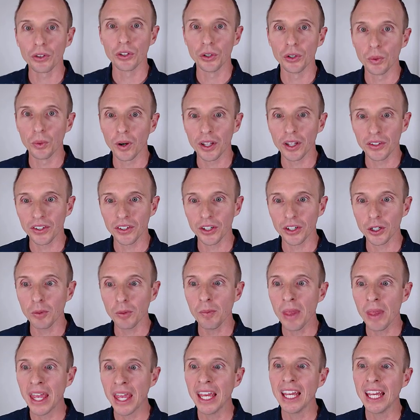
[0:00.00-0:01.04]
nuance
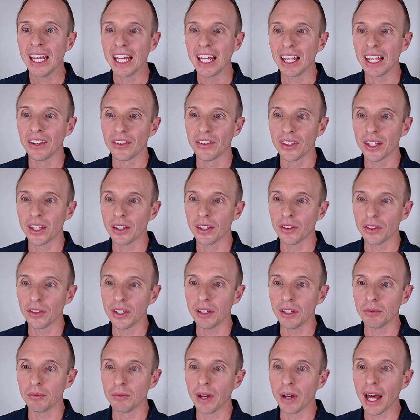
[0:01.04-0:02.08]
here is that
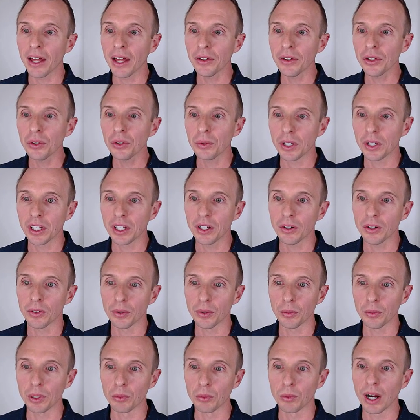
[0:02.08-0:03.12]
the value here
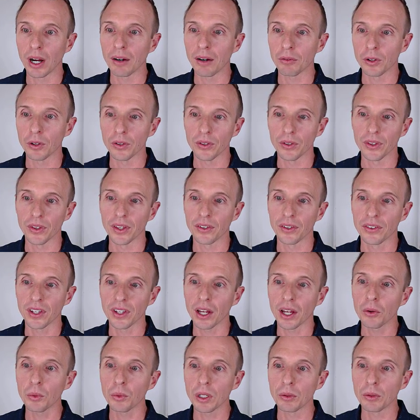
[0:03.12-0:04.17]
that we reference, the
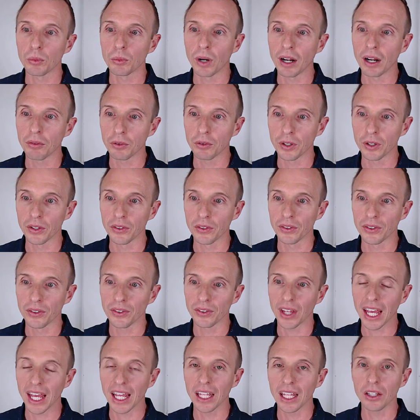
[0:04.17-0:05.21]
cell we reference,
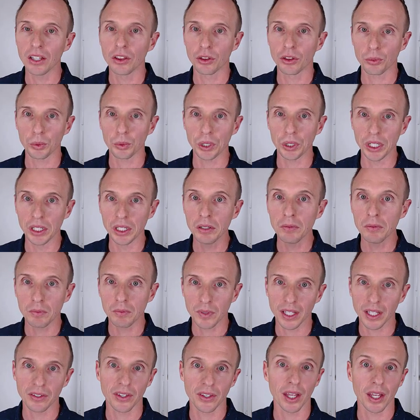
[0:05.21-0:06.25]
A3,
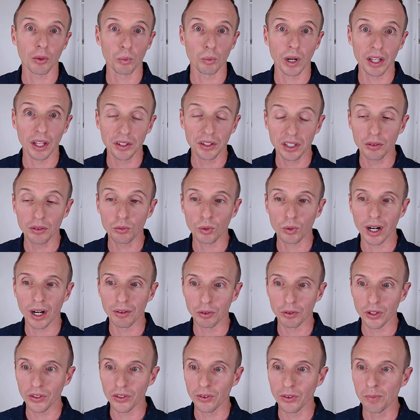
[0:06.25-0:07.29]
that's that relative
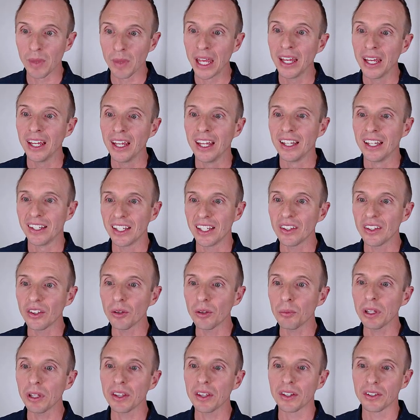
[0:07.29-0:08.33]
reference, needs
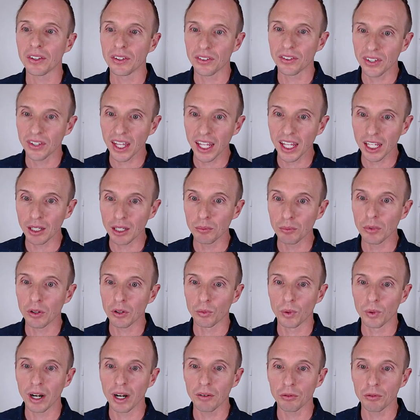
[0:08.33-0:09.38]
to be the same
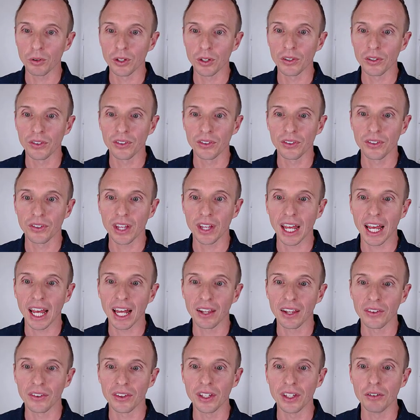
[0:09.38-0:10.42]
reference
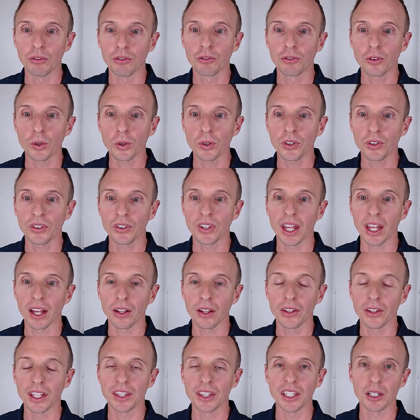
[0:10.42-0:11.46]
as the first
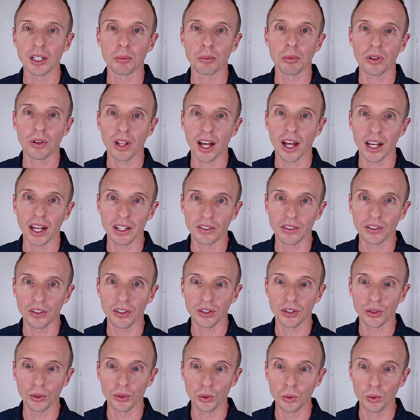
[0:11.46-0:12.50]
cell in the applies
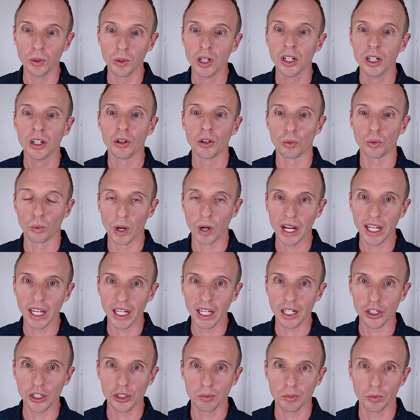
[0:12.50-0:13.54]
to
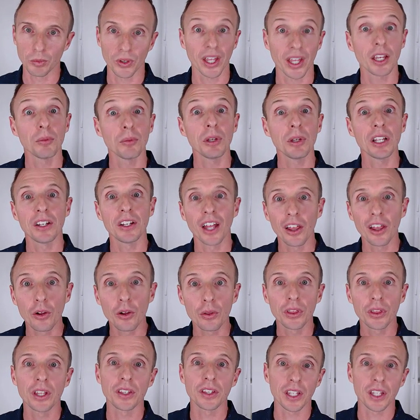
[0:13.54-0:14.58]
range. So that could be another
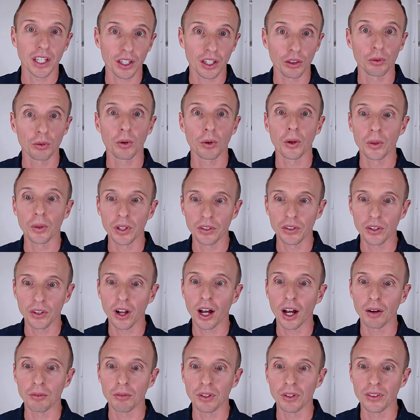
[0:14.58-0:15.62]
thing that can throw this
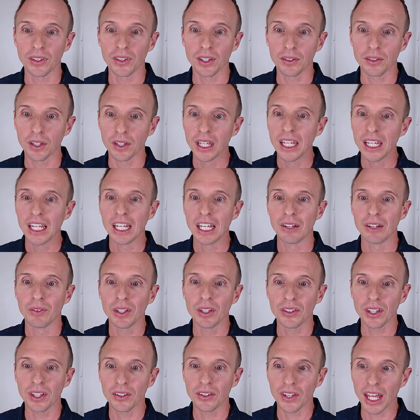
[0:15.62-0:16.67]
off. Is this, if
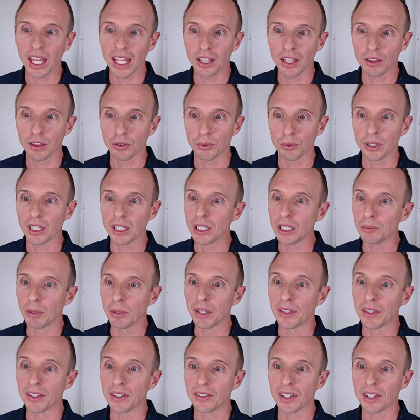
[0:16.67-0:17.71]
this says A3,
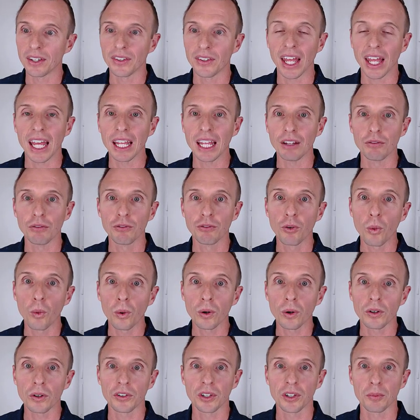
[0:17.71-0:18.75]
but this says A4
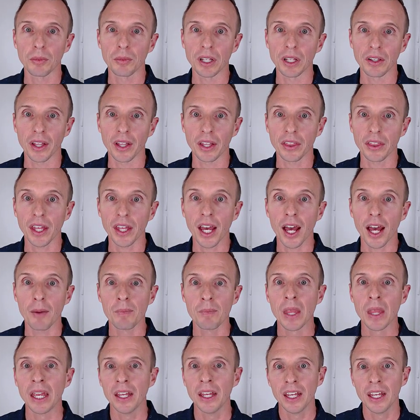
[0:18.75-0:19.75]
or something like that,